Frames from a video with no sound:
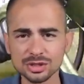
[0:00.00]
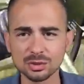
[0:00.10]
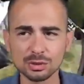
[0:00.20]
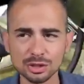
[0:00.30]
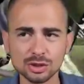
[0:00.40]

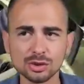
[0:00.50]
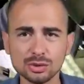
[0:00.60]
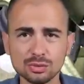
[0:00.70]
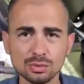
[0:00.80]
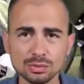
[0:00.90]
than what
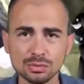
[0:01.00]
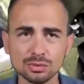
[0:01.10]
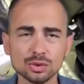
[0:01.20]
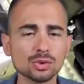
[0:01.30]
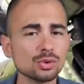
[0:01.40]
he,
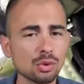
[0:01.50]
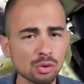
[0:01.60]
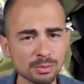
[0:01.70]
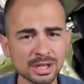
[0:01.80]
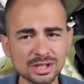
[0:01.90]
the
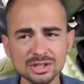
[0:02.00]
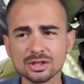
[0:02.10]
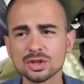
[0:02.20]
norm is.